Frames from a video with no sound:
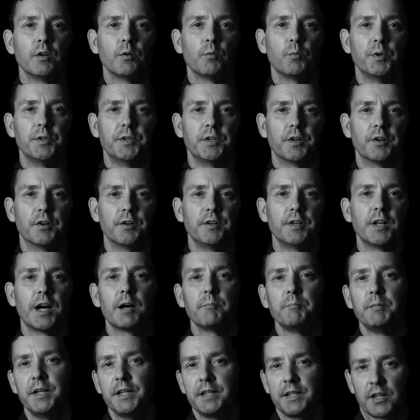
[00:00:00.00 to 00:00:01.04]
when they're
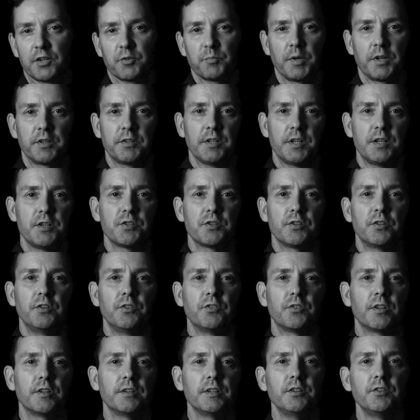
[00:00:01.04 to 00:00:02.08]
not meeting
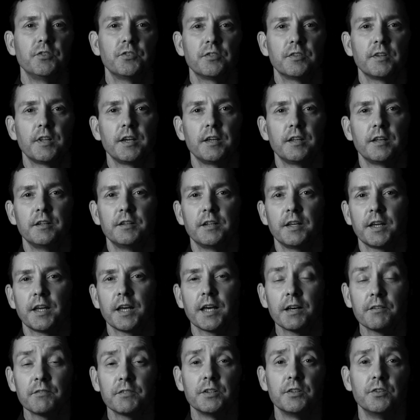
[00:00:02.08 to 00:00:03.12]
expectations and these they and they
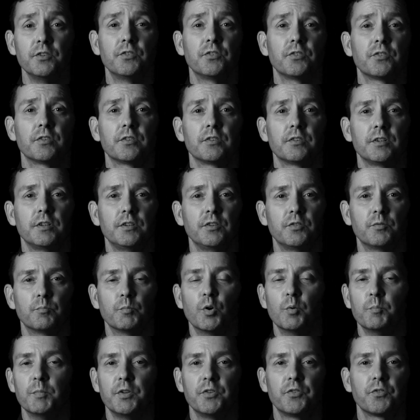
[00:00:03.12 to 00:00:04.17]
have these these
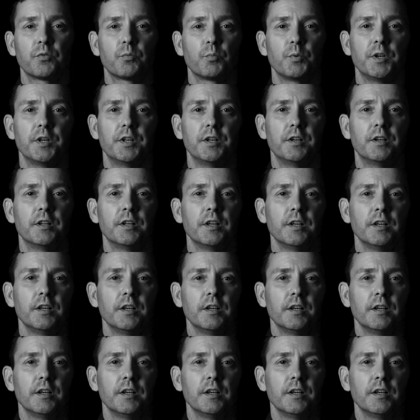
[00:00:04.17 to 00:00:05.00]
moments when